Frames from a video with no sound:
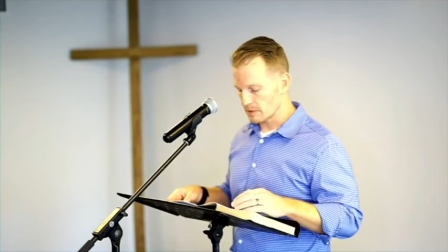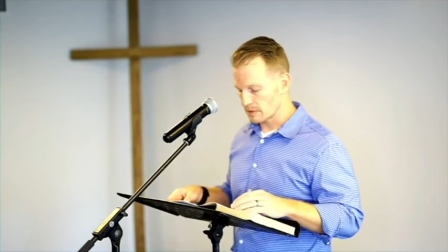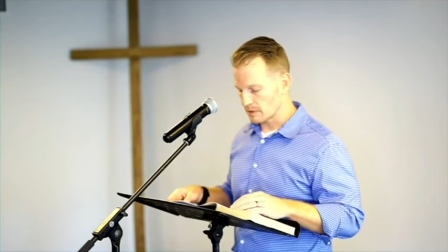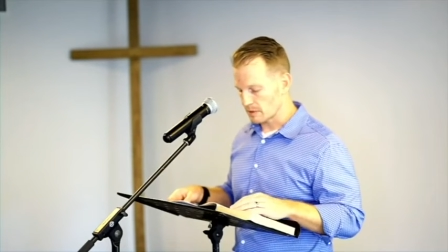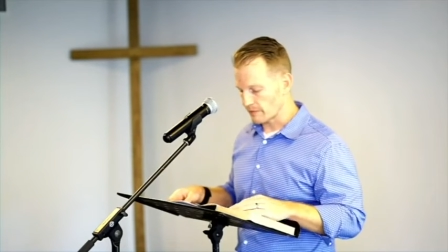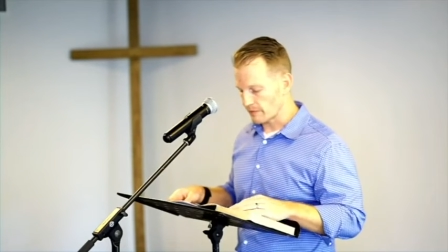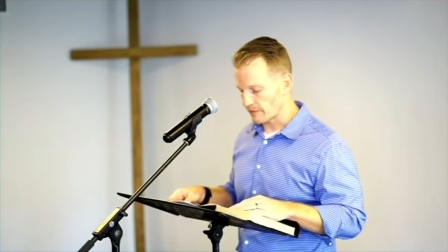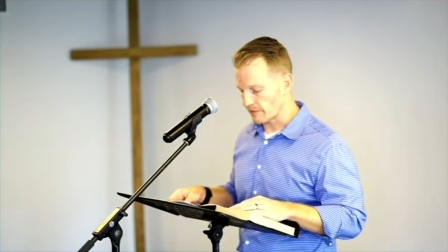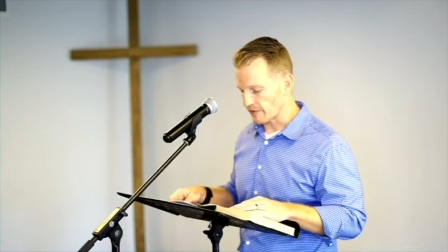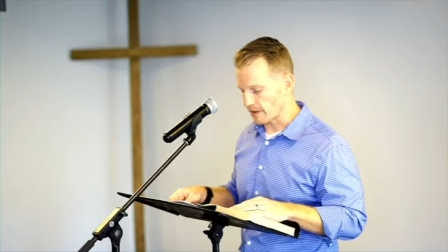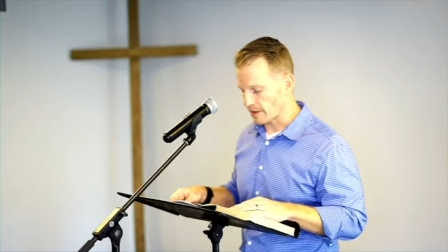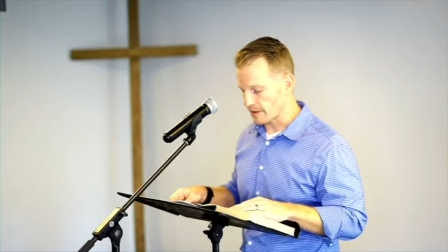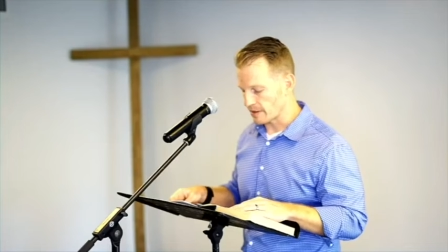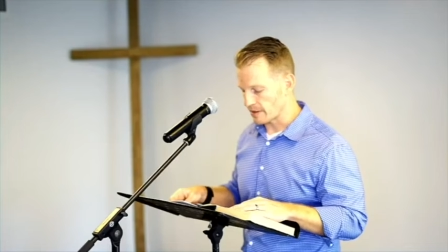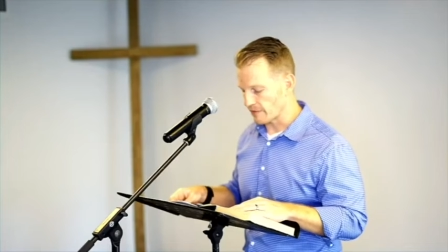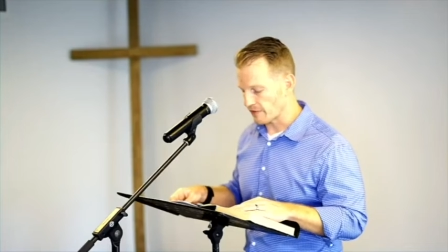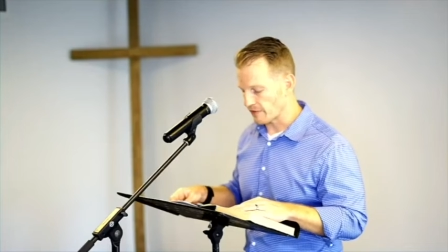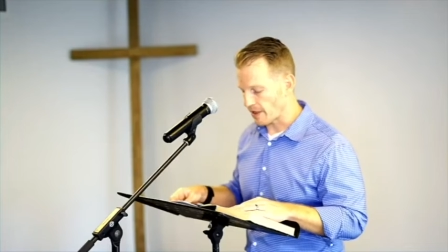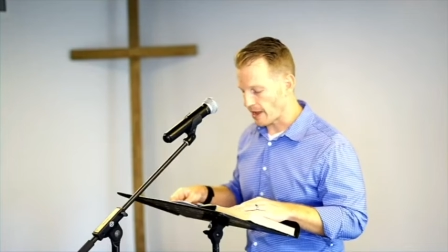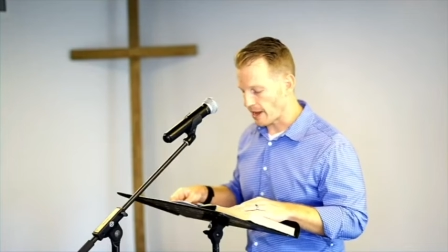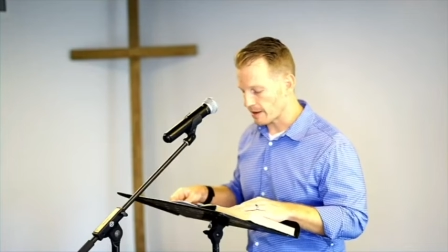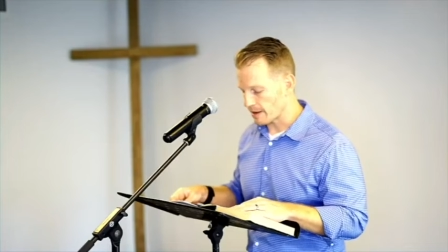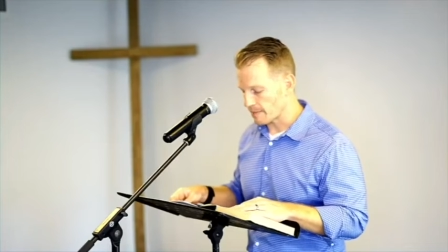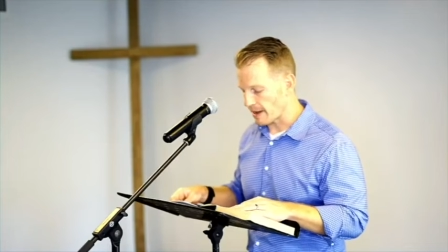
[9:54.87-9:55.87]
the, the
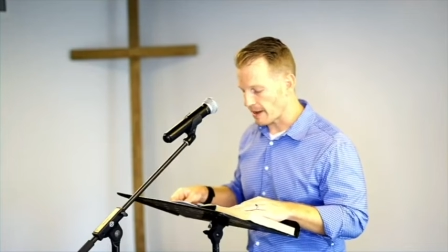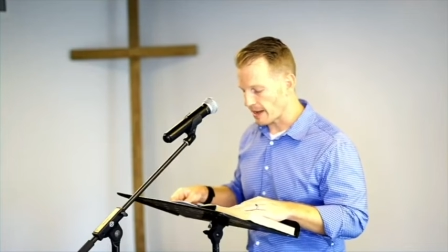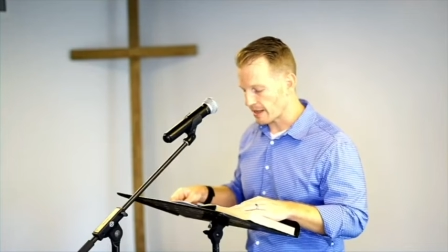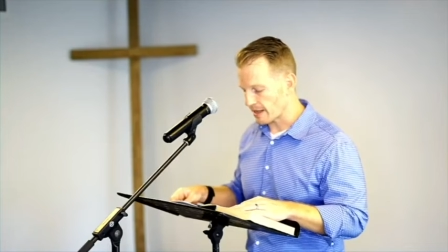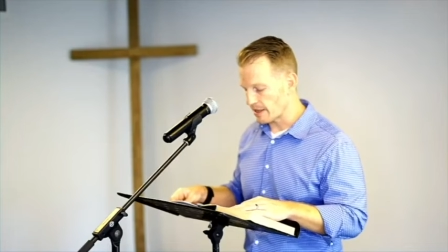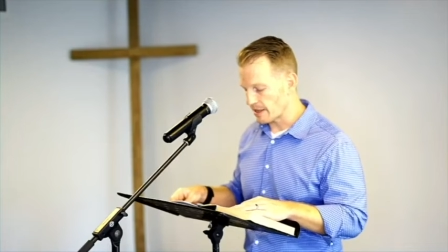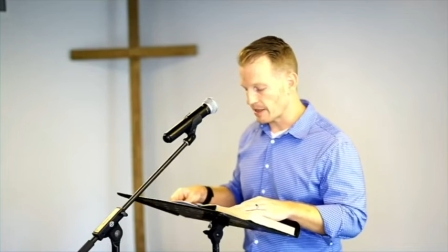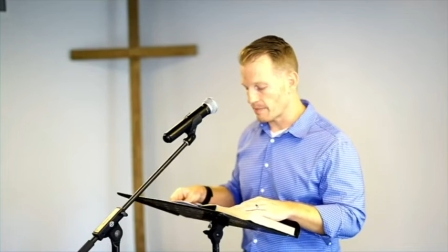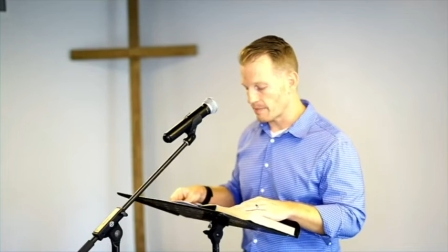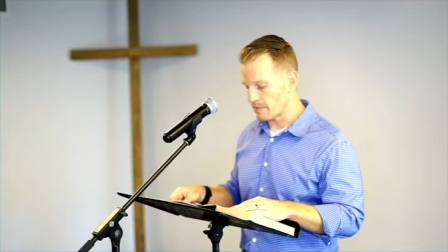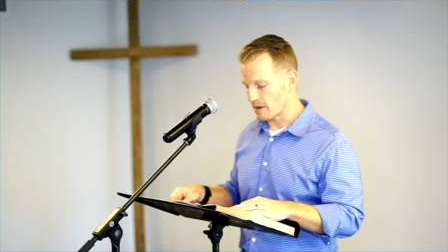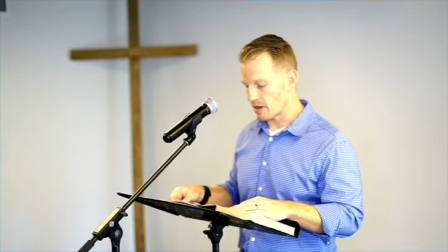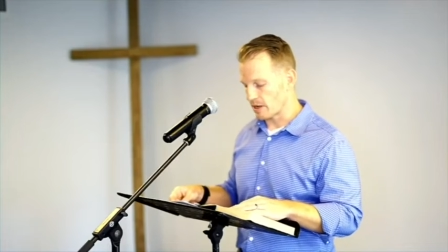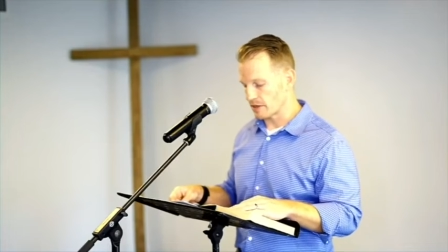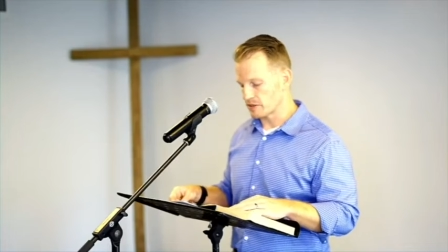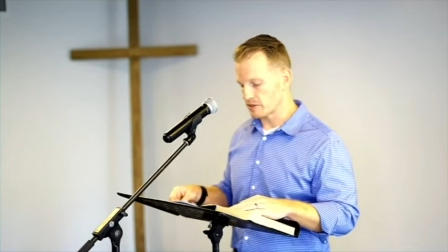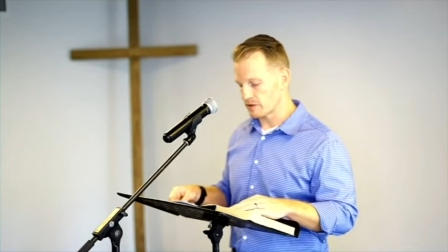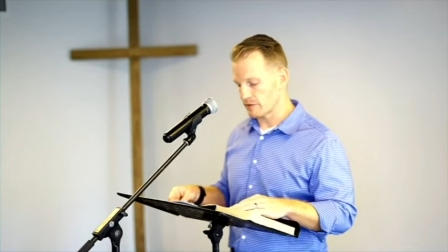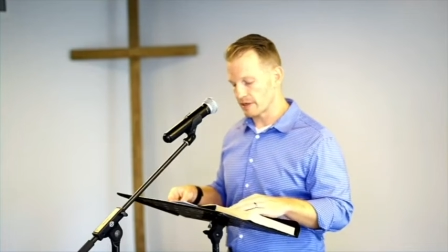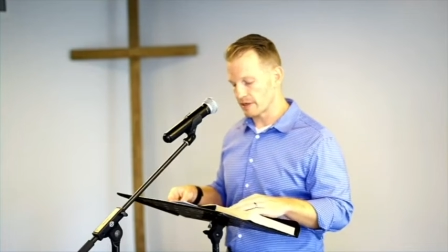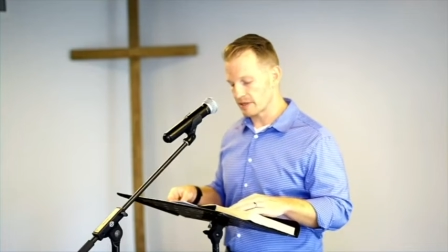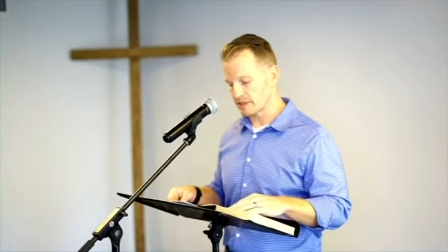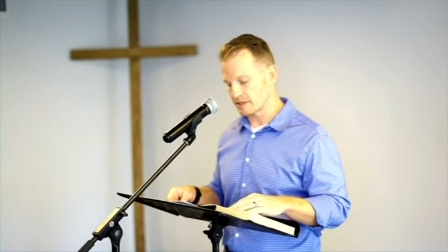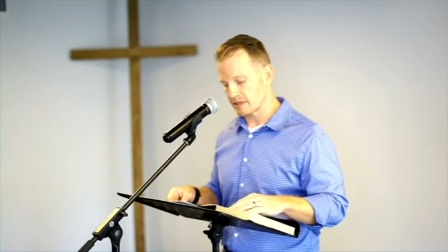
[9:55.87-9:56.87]
flock back then, but
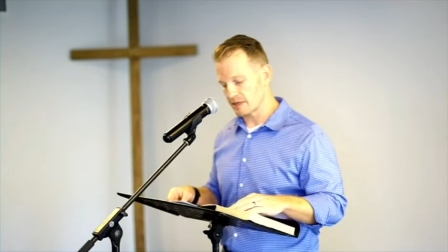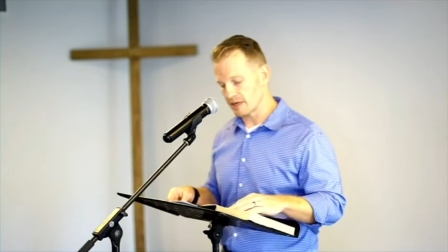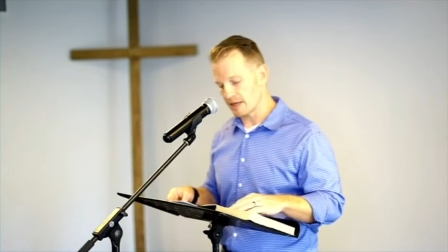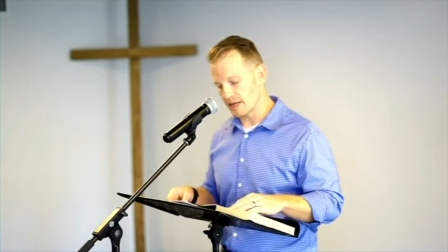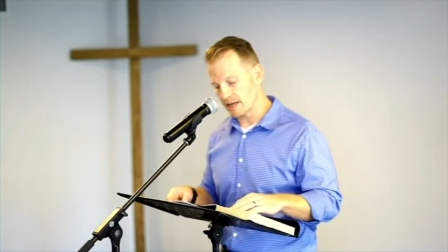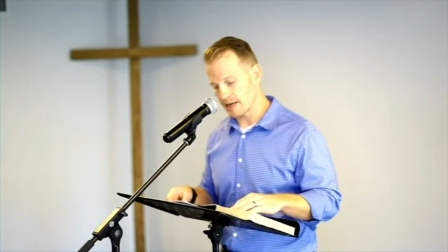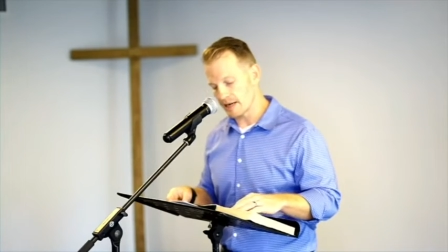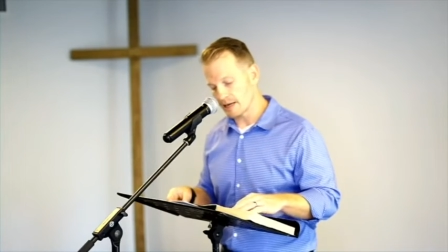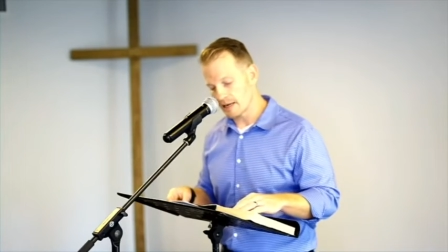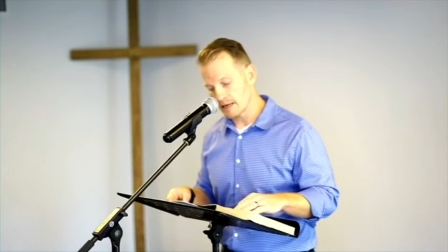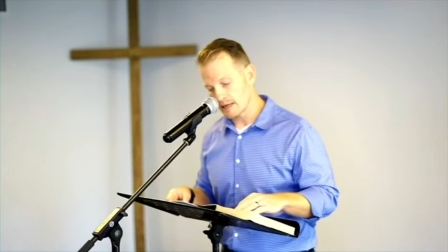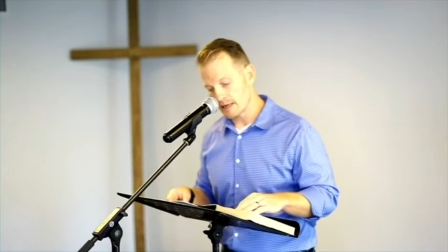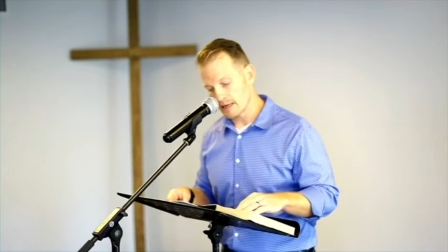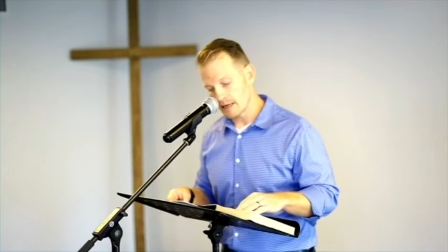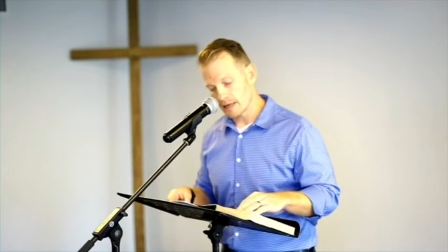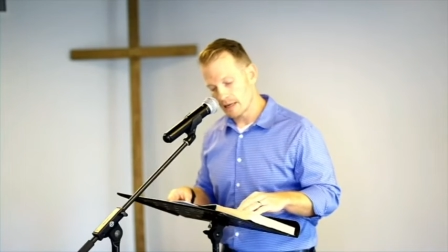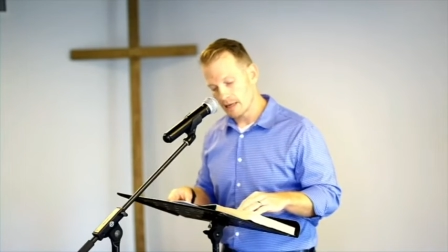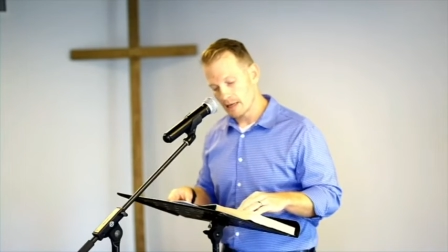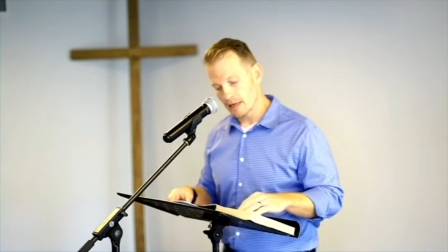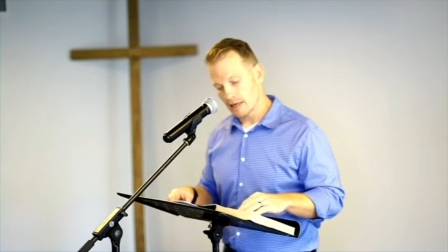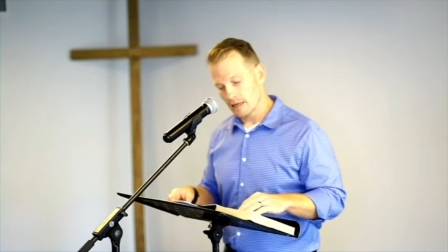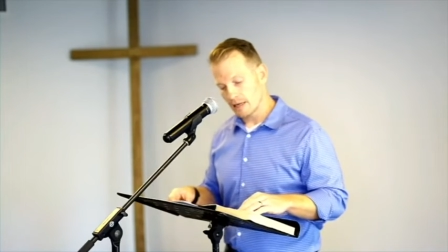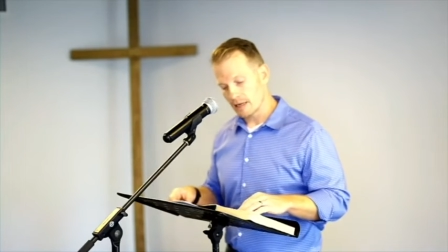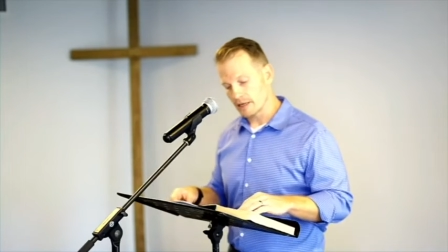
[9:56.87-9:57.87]
also us today
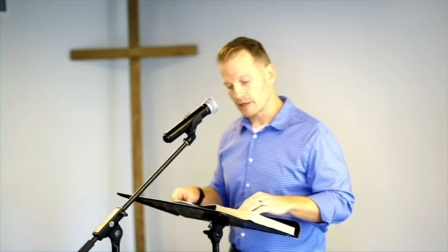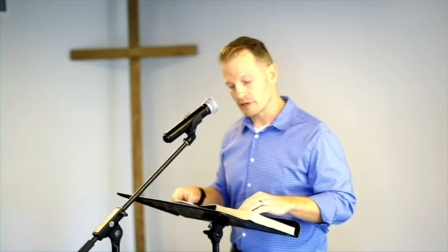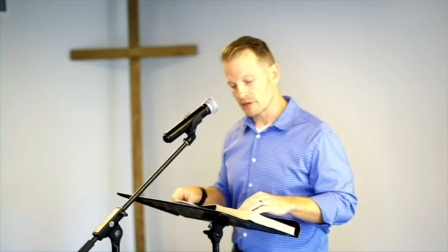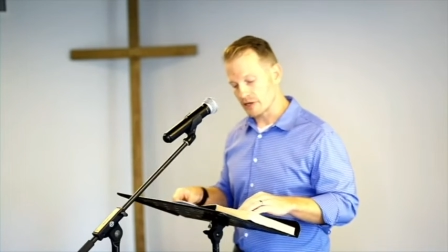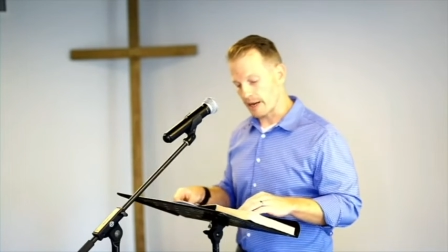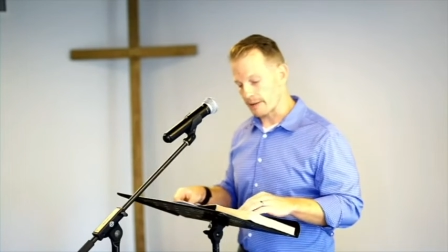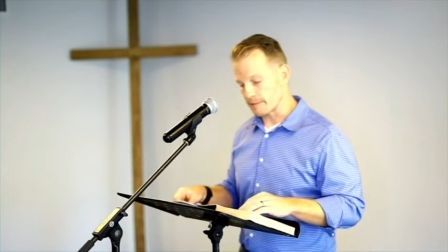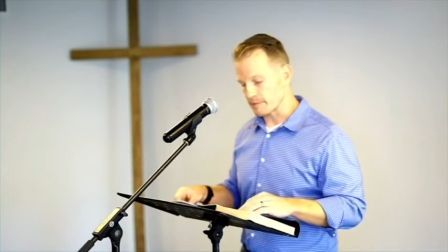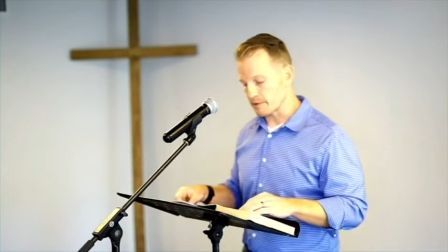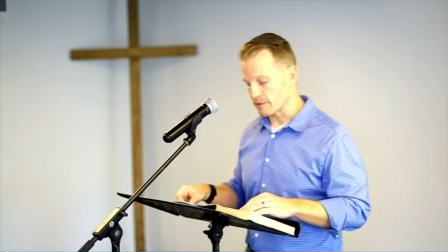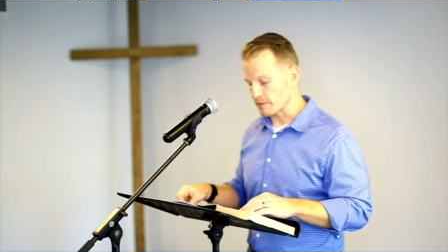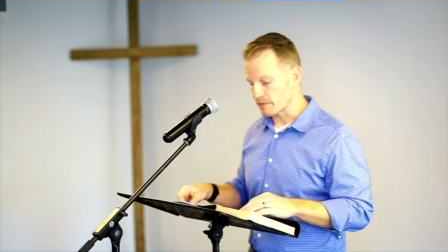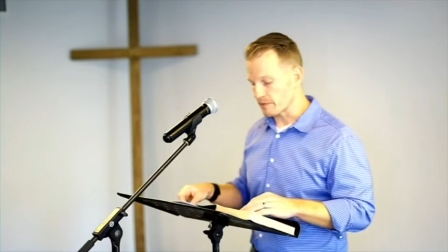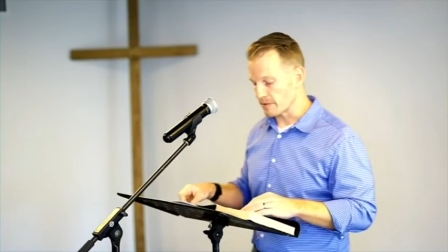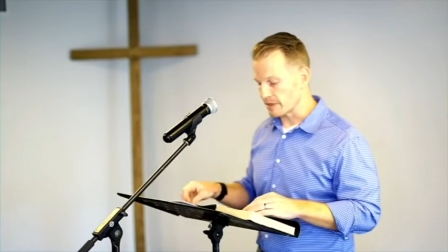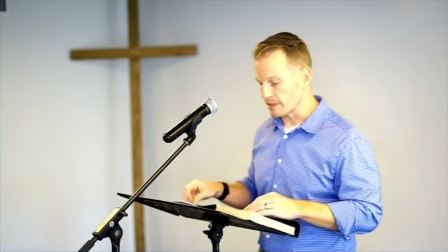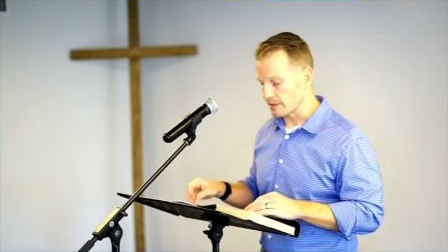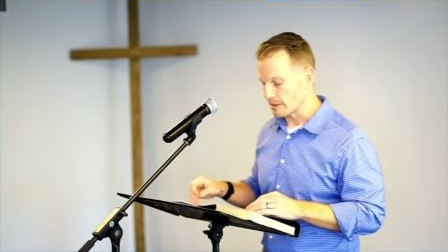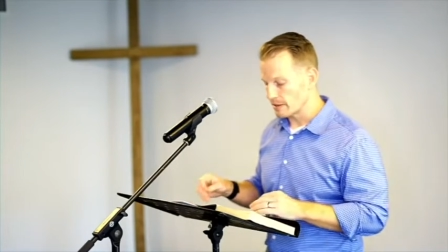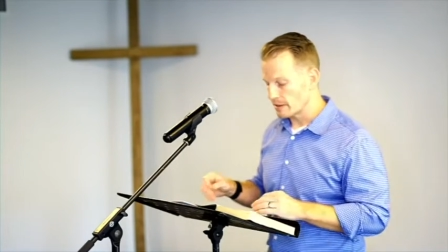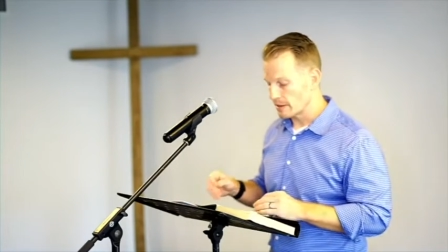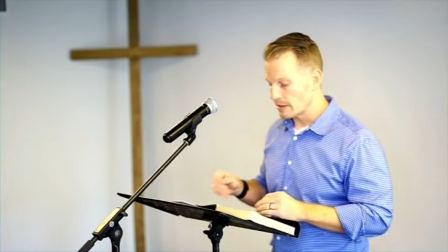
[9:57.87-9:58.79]
in chapter 3.